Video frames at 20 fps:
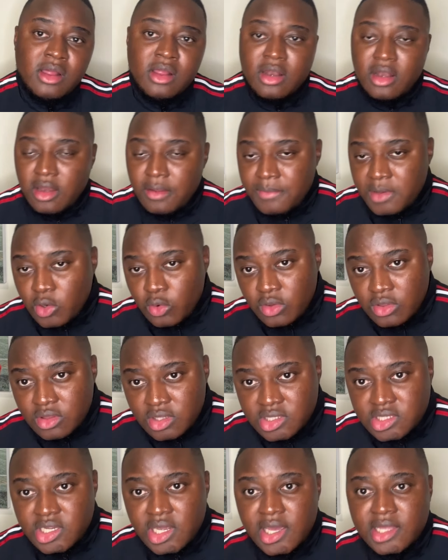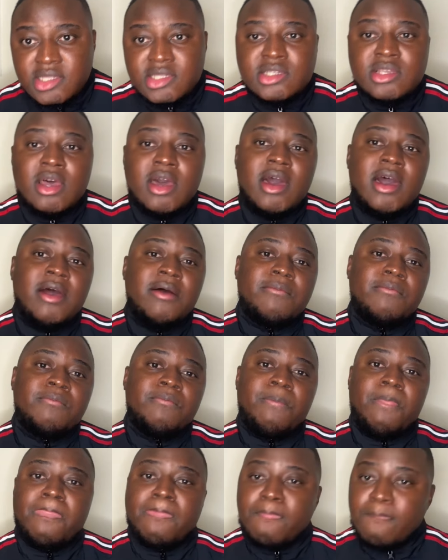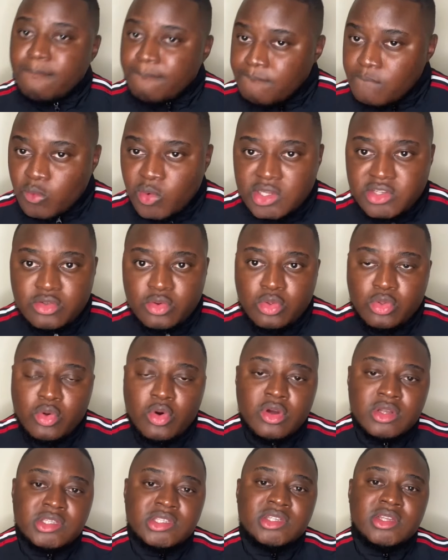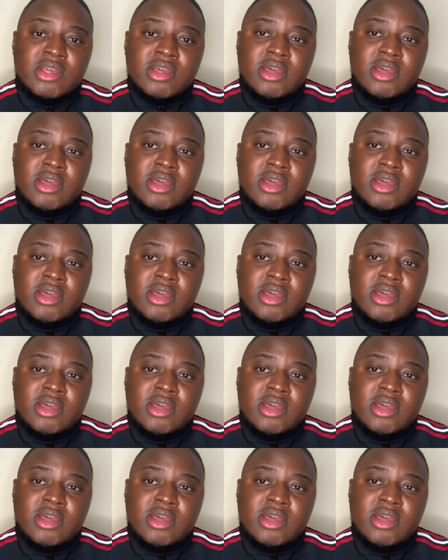Let me know in the chat what you thought.